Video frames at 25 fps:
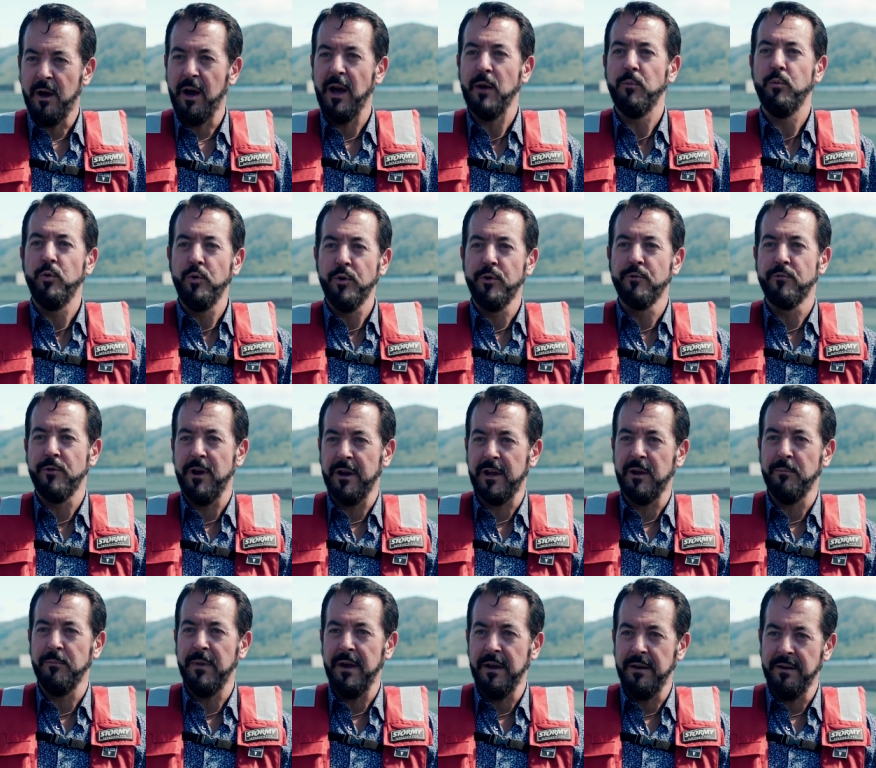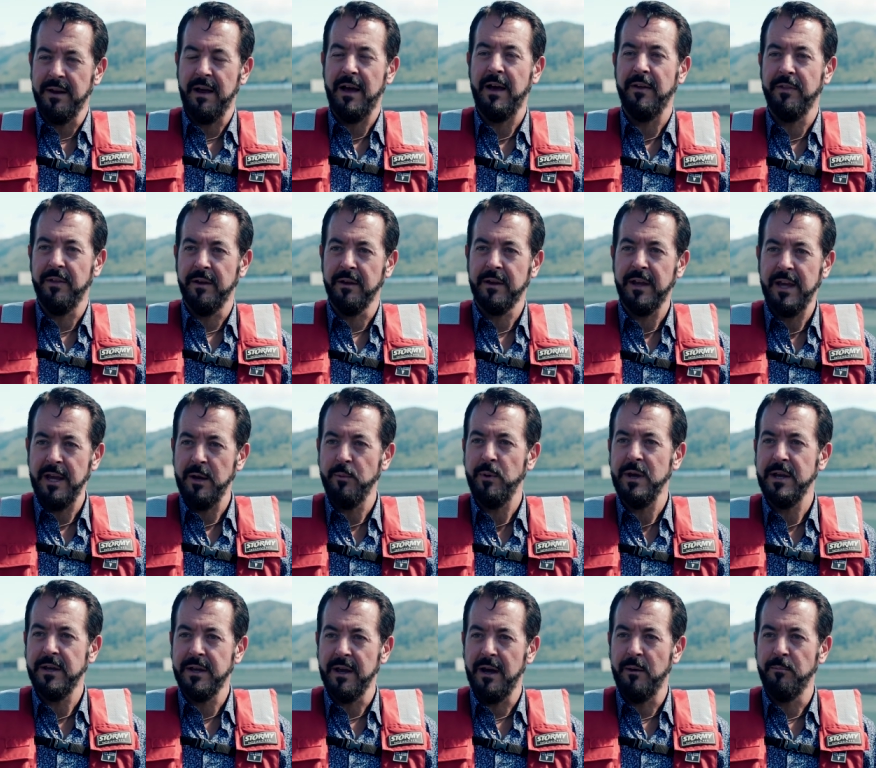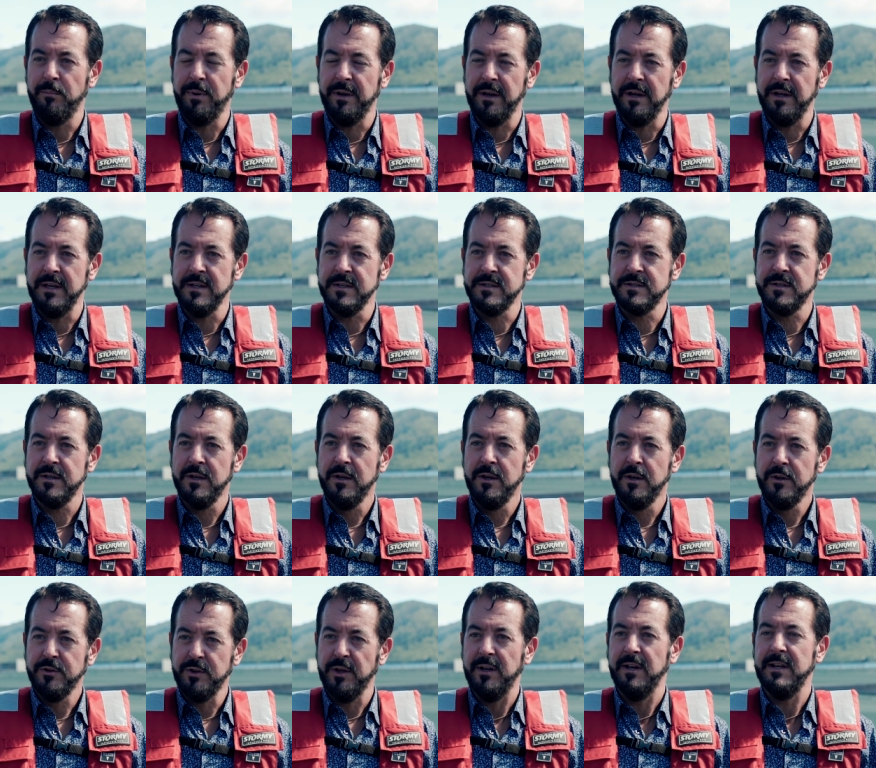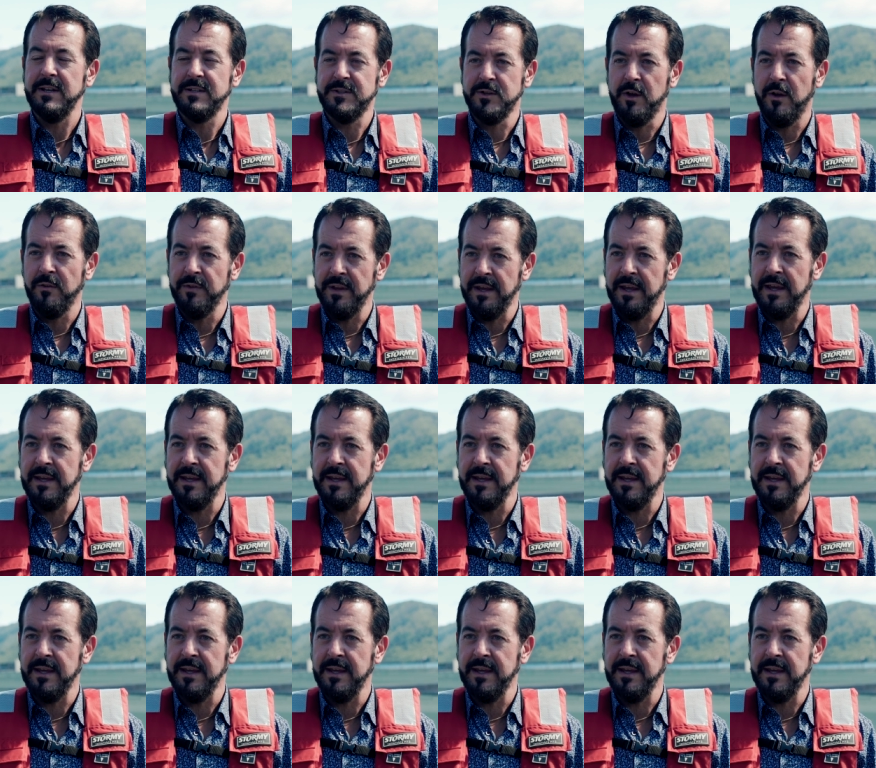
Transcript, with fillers: I would recommend other Kiwi companies to list on the